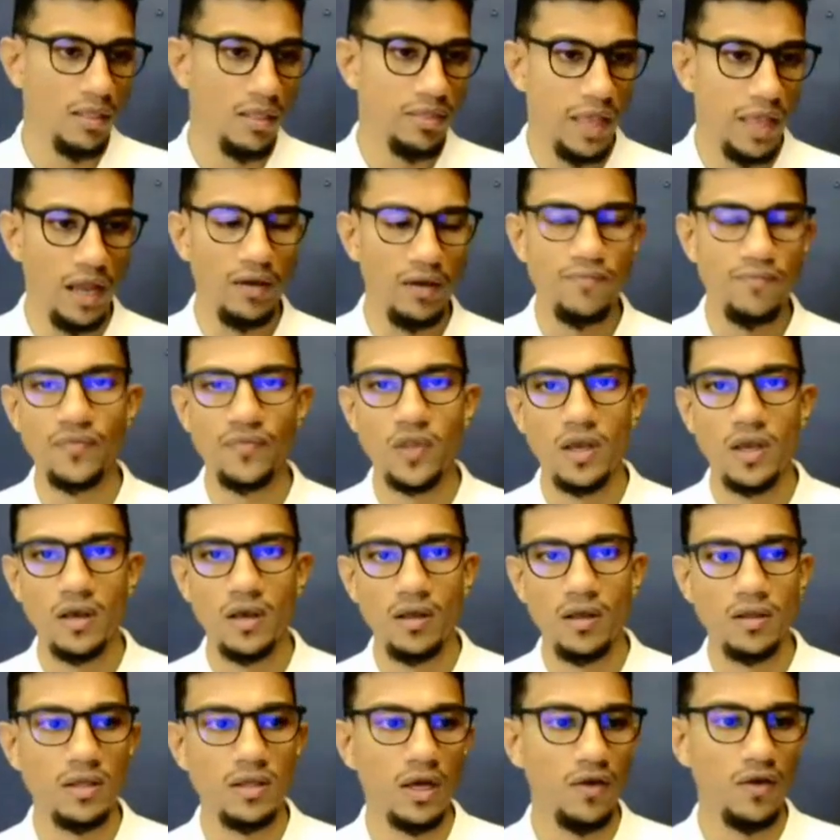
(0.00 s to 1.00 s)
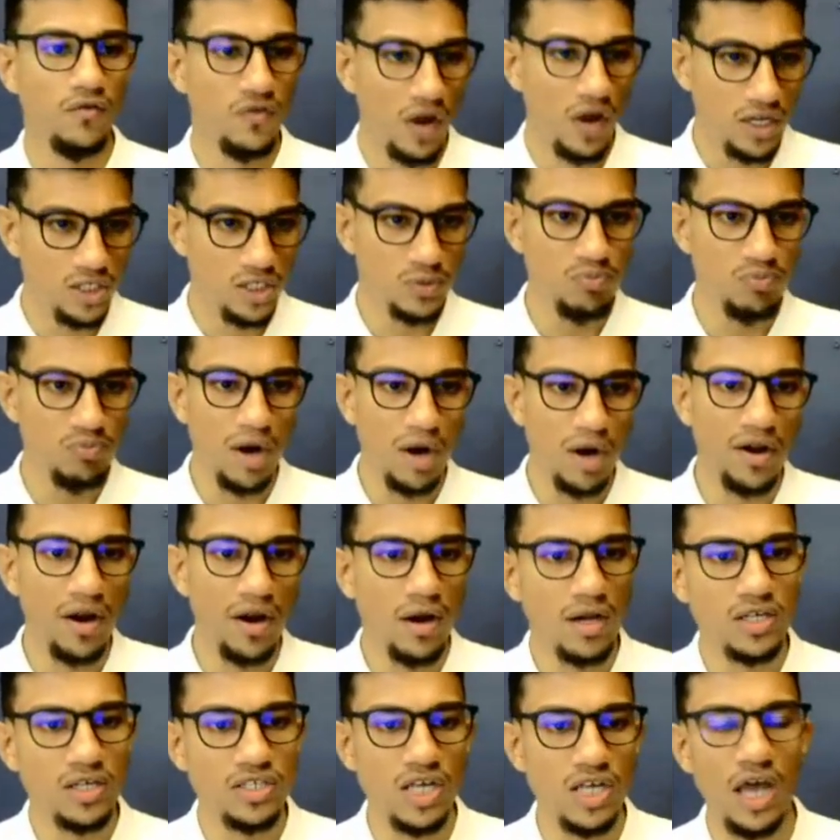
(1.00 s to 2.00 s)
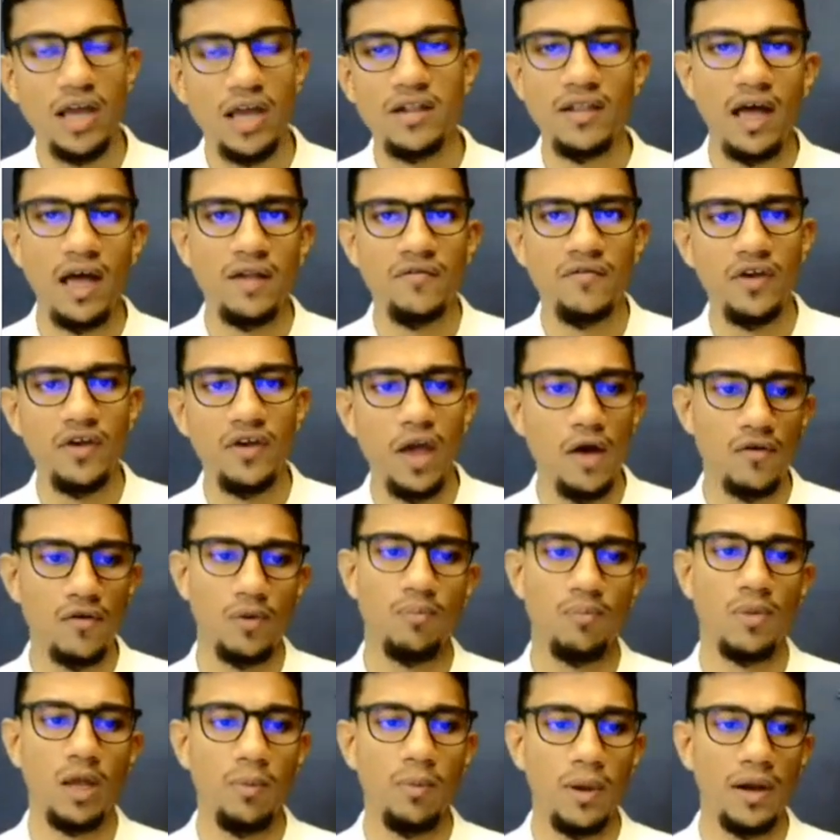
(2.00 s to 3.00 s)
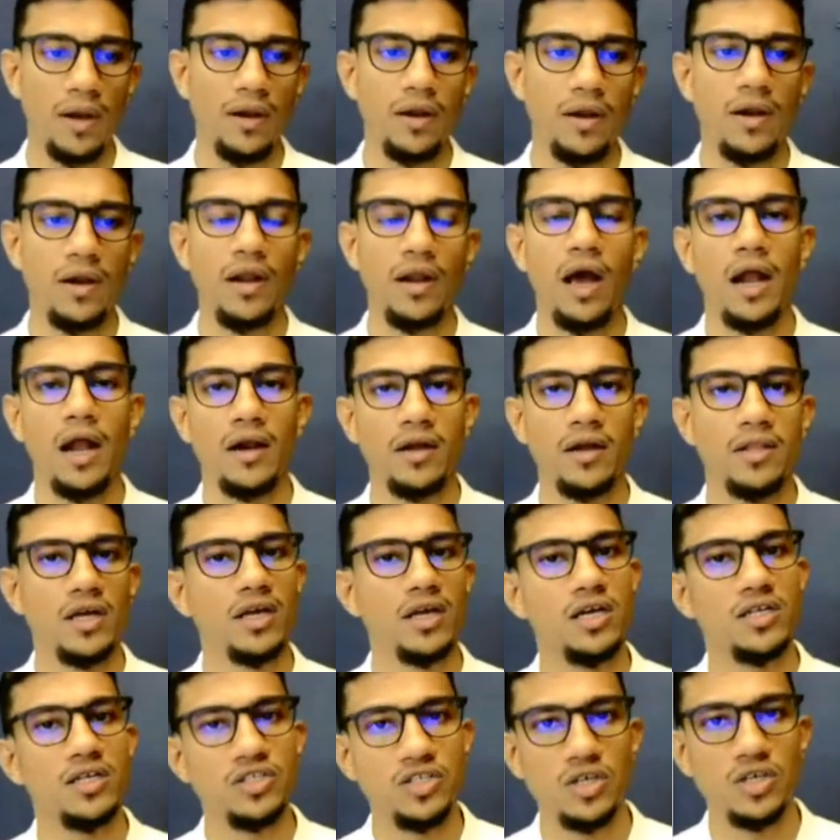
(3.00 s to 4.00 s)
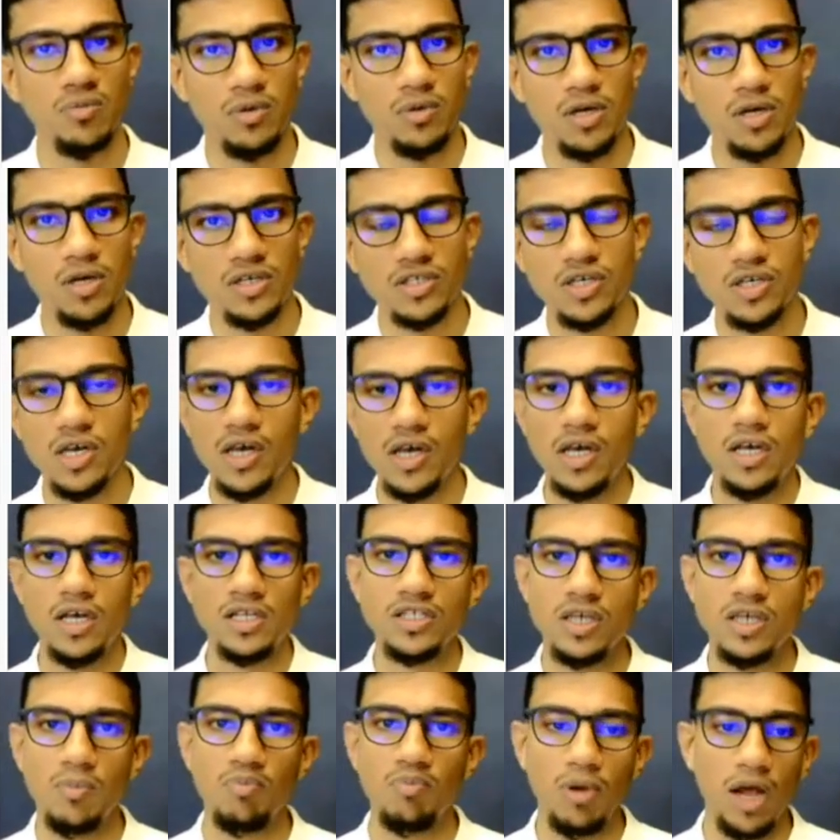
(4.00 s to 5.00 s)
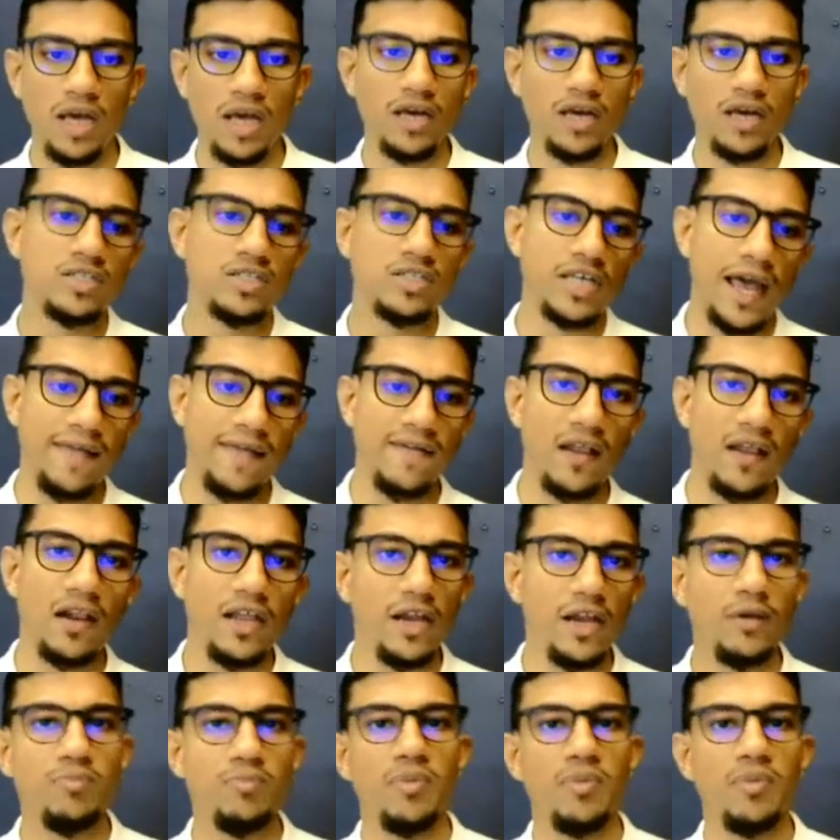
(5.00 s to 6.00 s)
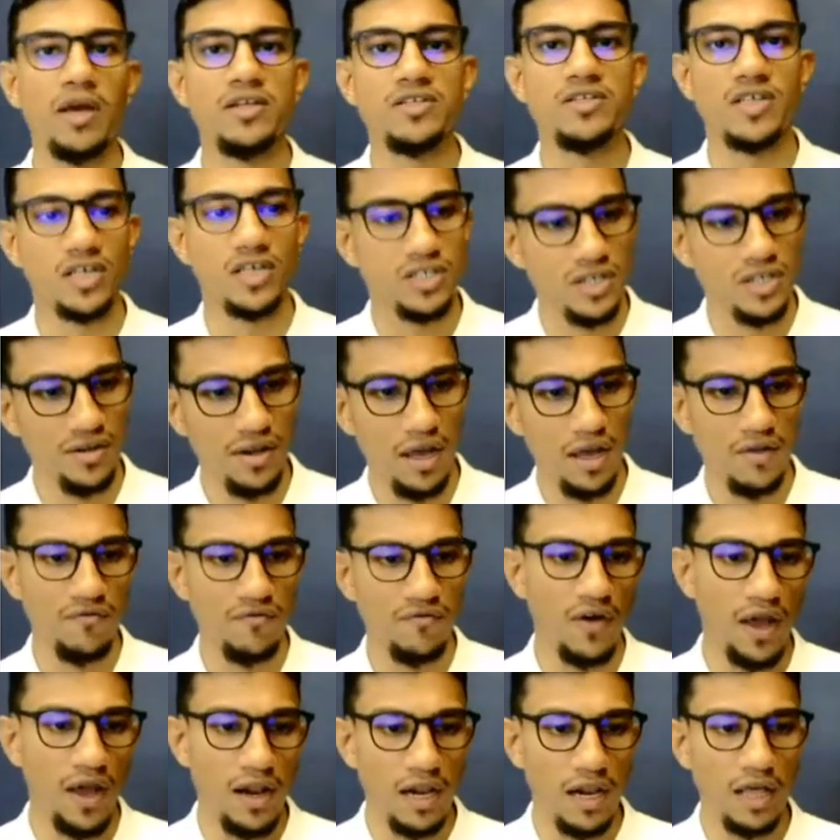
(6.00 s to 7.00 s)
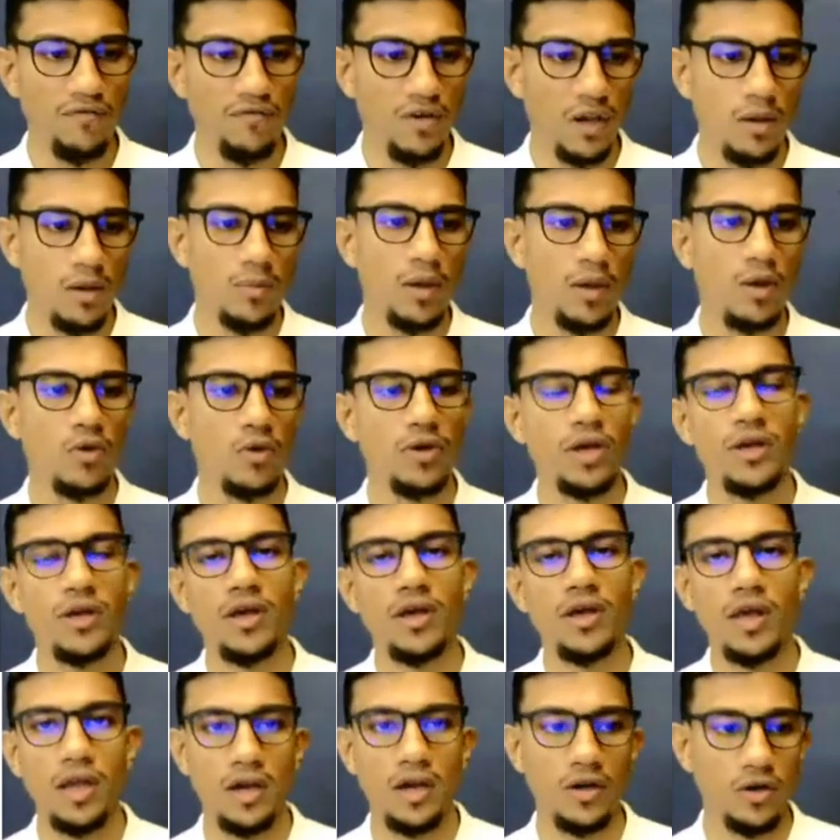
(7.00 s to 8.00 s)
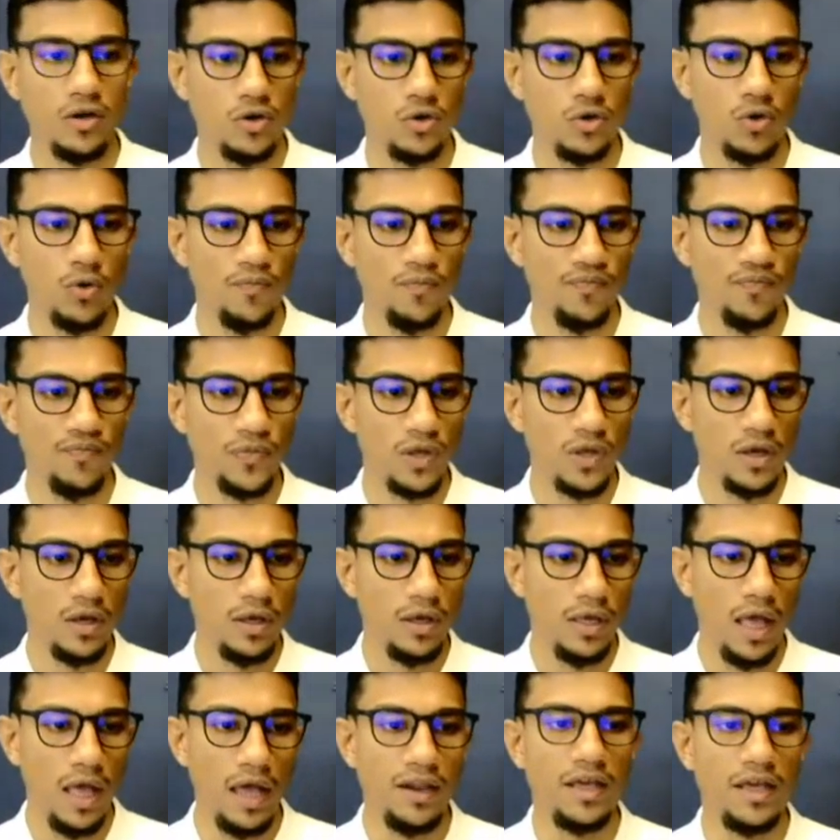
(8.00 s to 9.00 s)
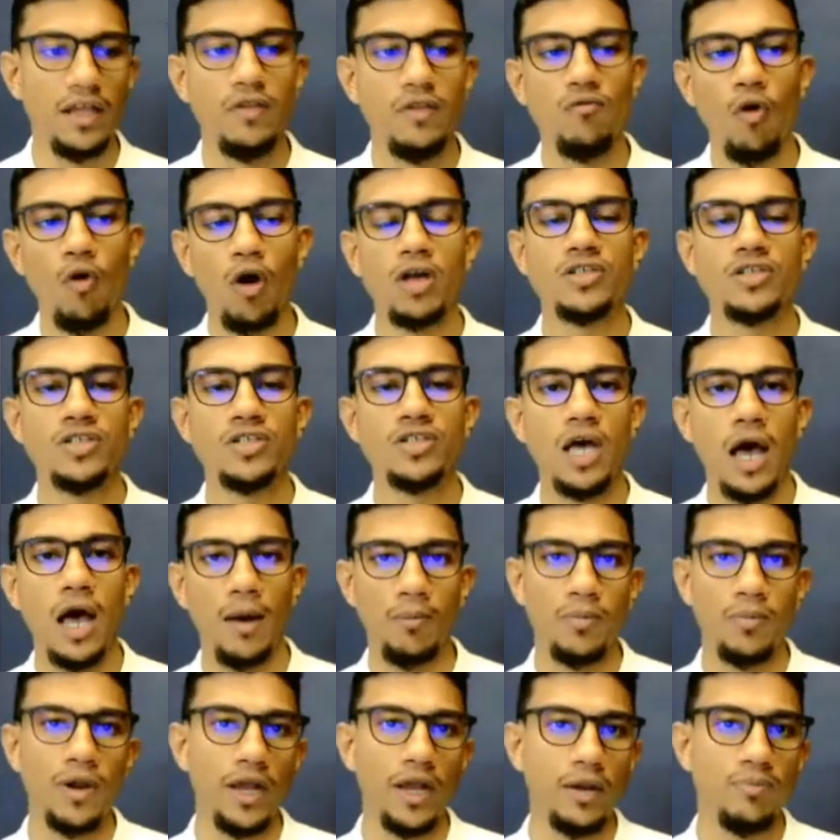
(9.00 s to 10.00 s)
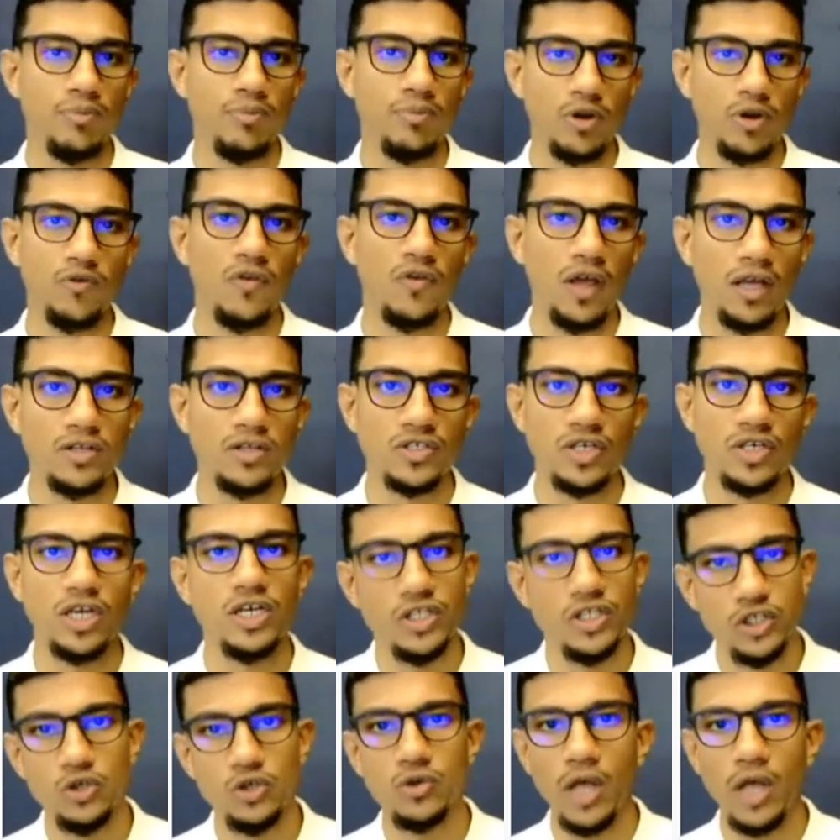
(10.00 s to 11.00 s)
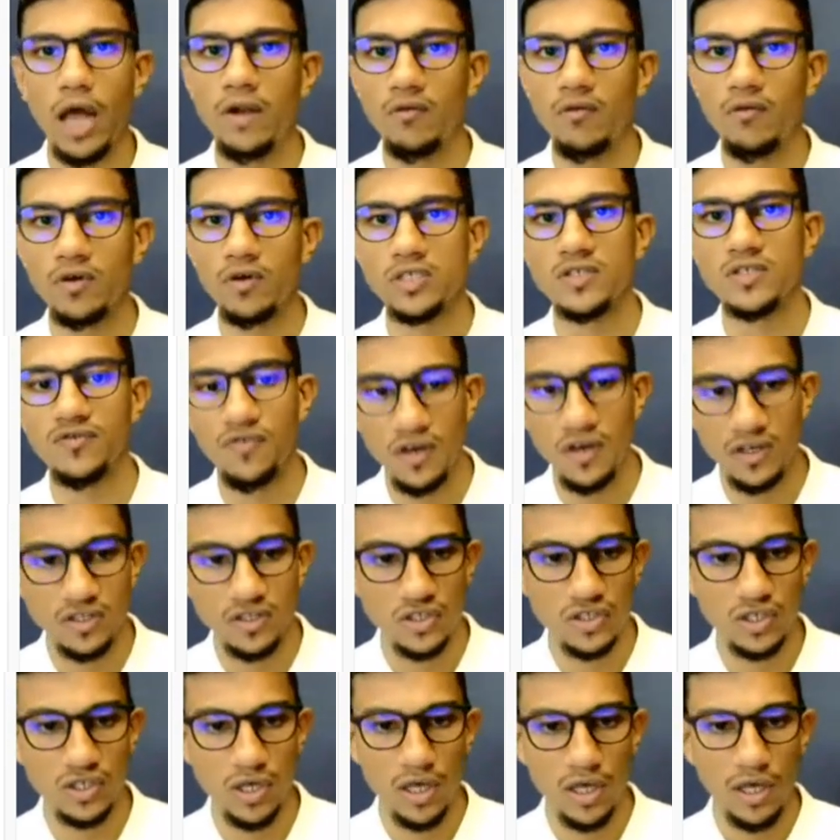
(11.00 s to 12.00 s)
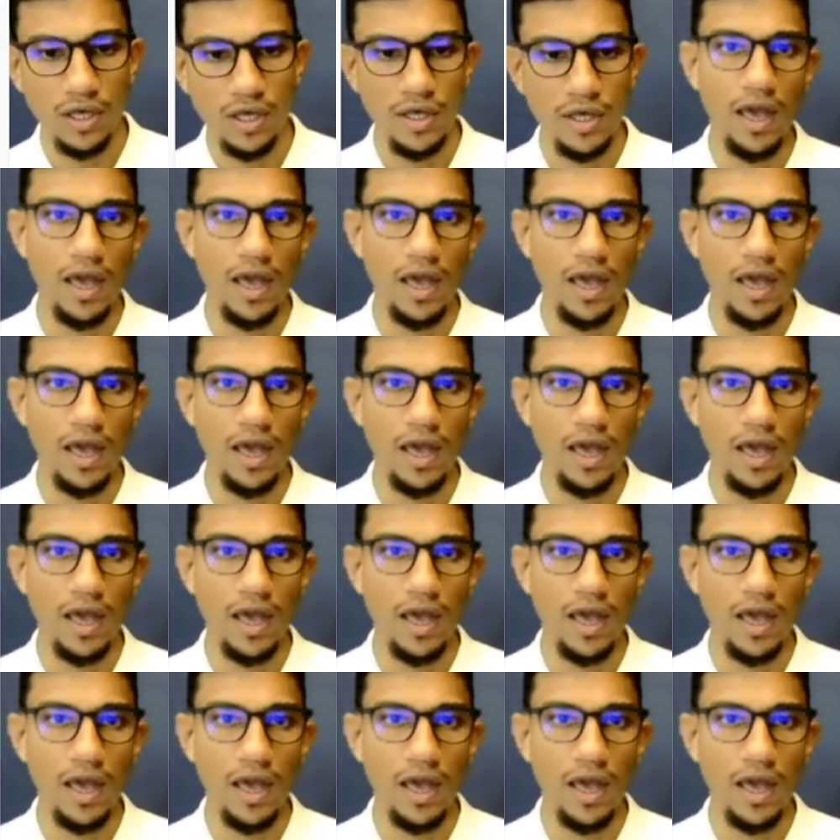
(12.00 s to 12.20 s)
Then the fresh button design that we have implemented under the customers, suppliers, and the lead page section. And finally, we'll be looking into an invoice update privilege issue that was fixed.